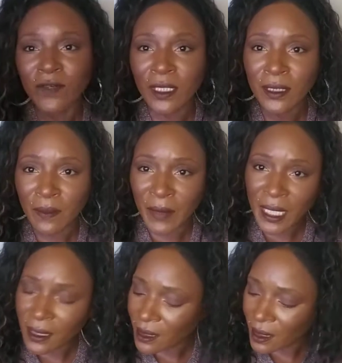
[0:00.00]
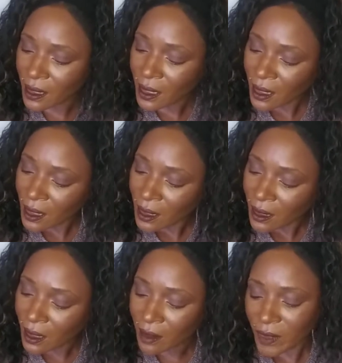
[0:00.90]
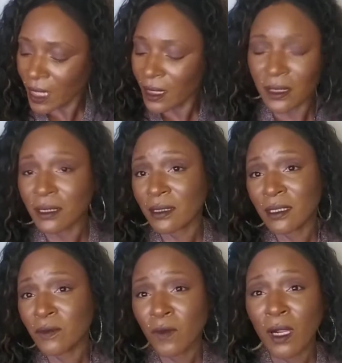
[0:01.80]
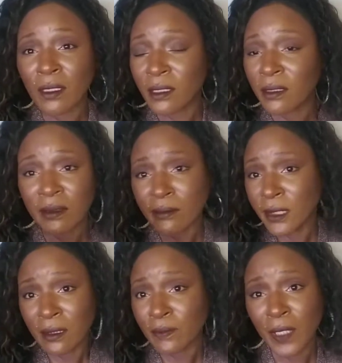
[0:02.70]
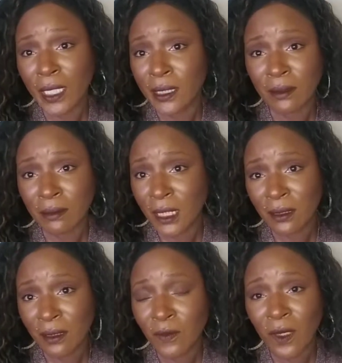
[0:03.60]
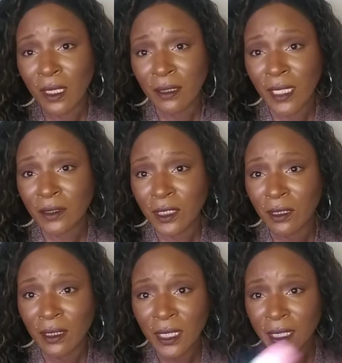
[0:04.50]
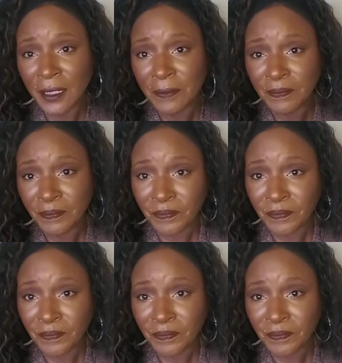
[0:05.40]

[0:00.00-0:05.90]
feels amazing. Um, yeah, and it's just water. You can probably get some water out your um